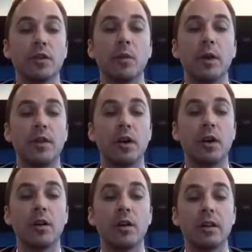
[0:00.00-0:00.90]
with
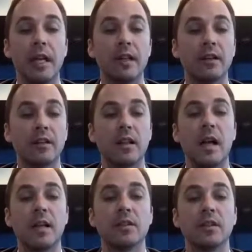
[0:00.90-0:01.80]
our tenants'
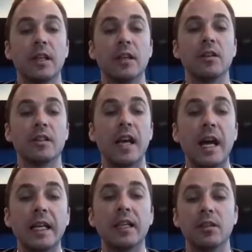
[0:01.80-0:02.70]
clients in
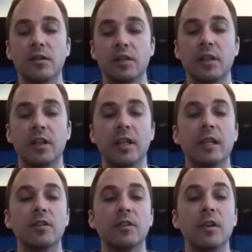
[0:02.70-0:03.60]
designing these
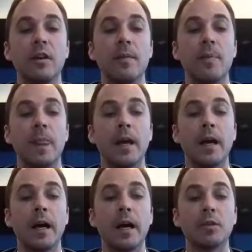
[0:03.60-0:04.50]
facilities,
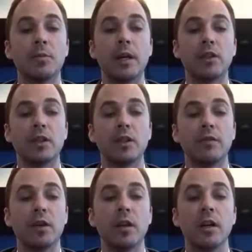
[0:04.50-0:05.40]
especially
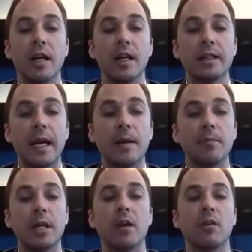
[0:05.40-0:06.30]
for
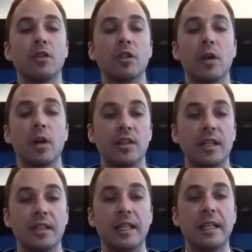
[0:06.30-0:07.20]
Tempe, Arizona,
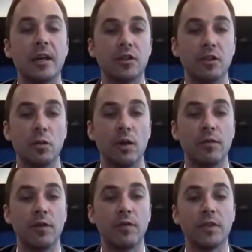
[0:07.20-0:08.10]
60,000 square
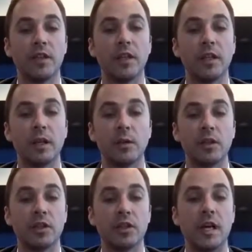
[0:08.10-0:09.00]
foot facility,
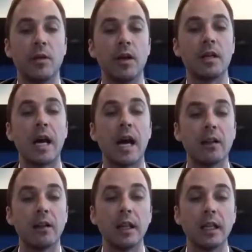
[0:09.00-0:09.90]
which is now
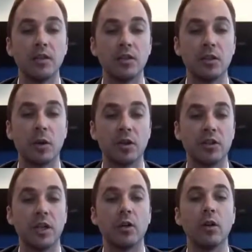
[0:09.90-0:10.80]
entirely leased to our
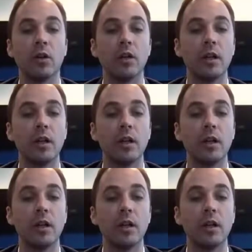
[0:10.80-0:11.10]
single